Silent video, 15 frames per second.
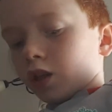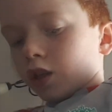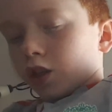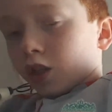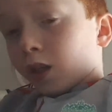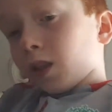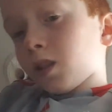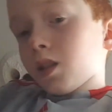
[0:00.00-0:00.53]
the
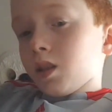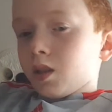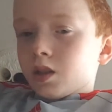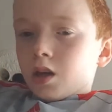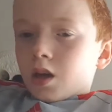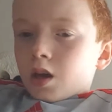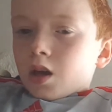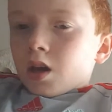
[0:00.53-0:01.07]
chances,
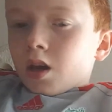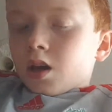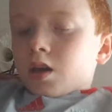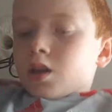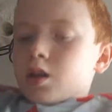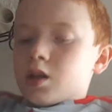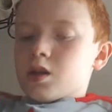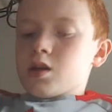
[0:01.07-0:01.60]

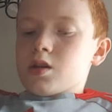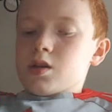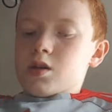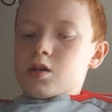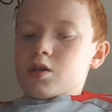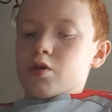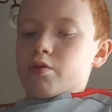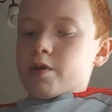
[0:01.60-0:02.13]
then
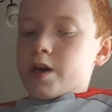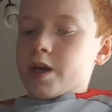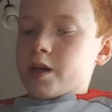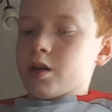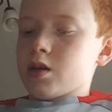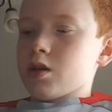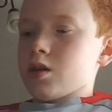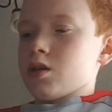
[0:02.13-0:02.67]
go
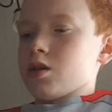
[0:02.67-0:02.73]
ahead